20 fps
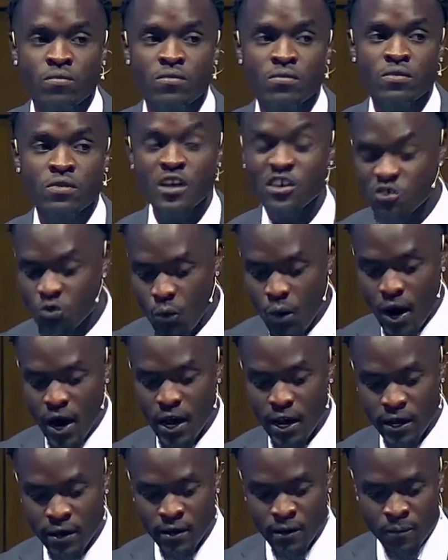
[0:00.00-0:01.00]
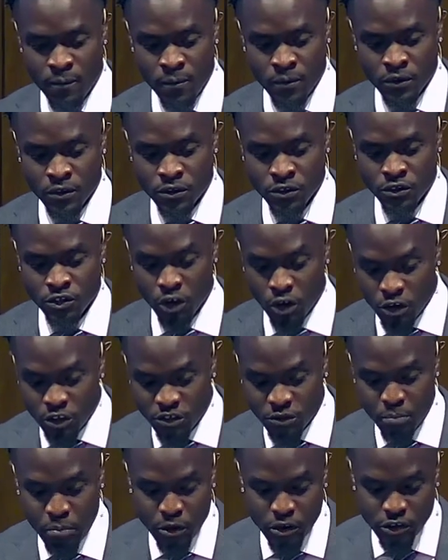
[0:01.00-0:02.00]
That's why Charles
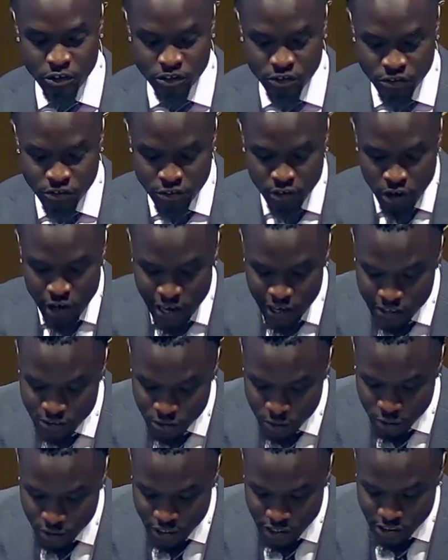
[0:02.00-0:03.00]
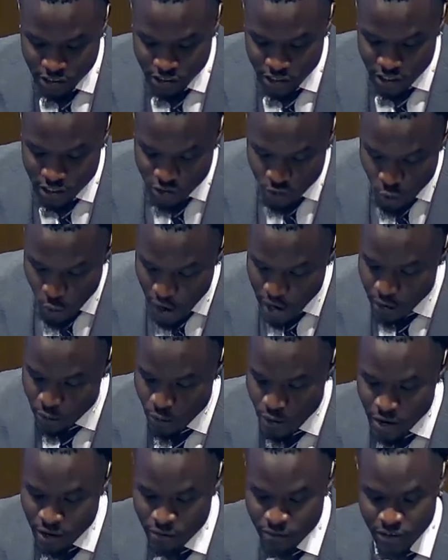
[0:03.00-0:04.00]
Spurgeon's exhortation is quite
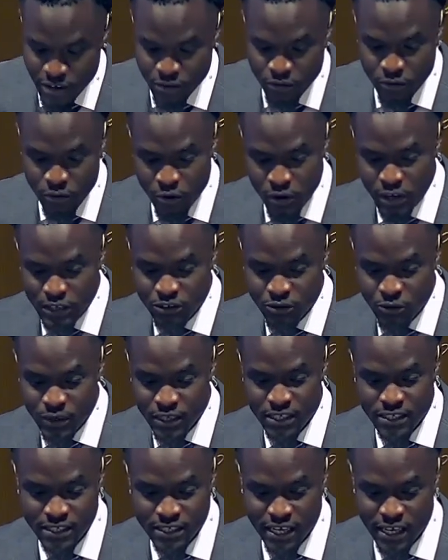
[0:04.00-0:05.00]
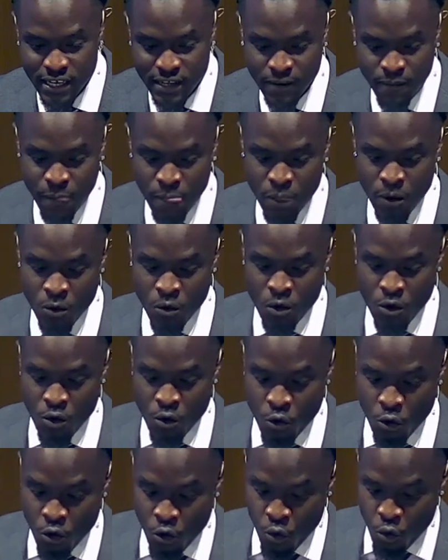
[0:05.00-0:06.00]
relevant for us when he said,
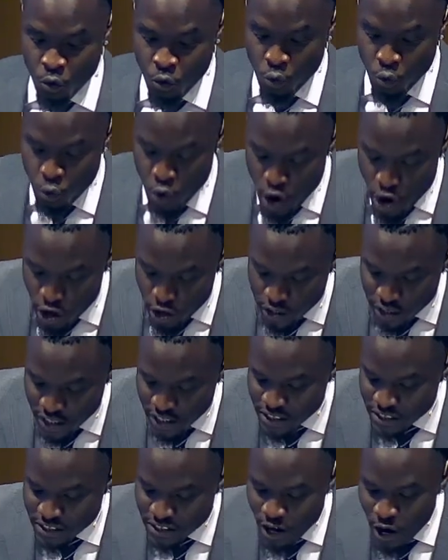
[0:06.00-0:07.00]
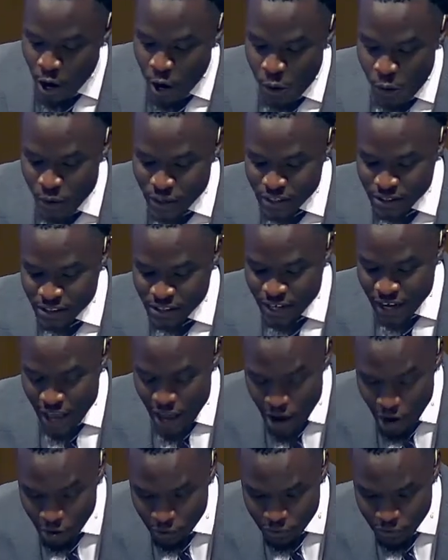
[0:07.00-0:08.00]
work is always
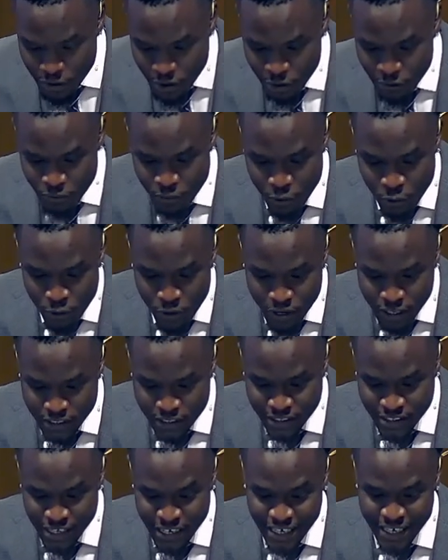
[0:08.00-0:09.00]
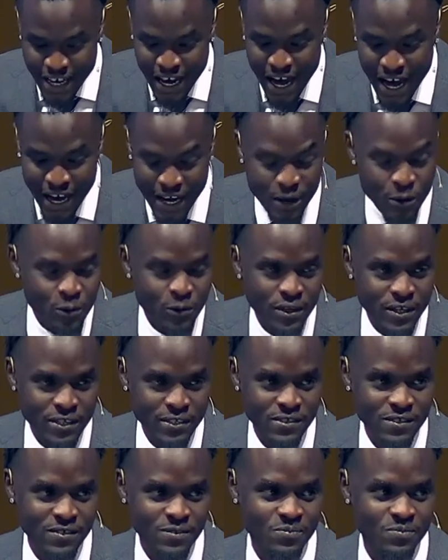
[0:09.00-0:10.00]
healthier for us than
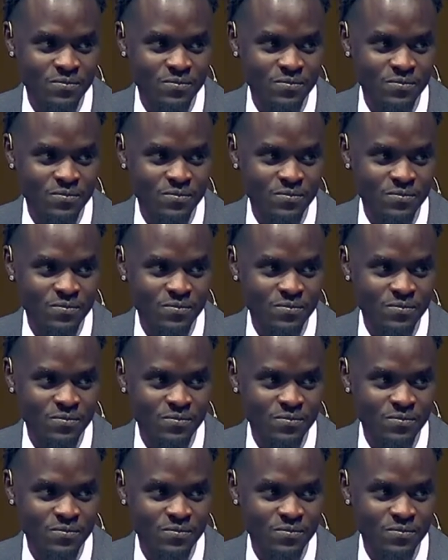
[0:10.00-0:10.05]
idleness.